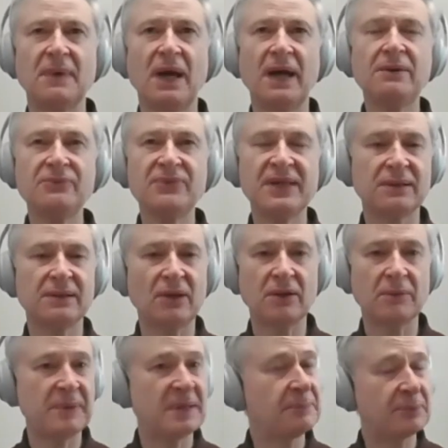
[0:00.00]
I don't think a lot
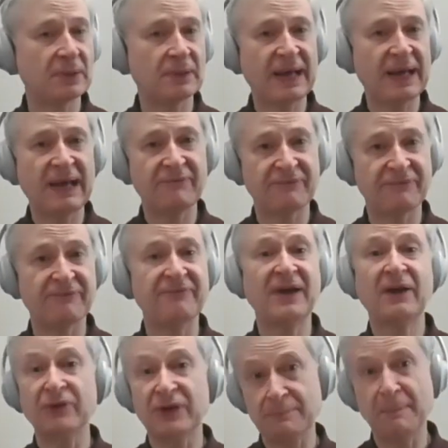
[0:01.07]
of people have
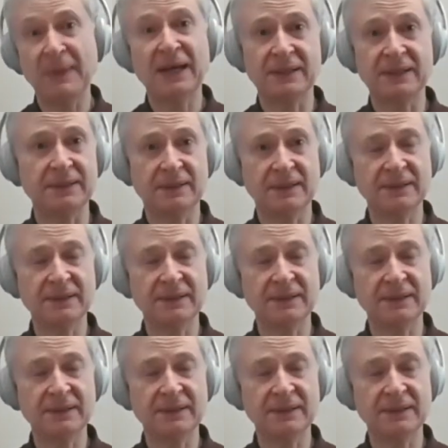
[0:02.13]
very many.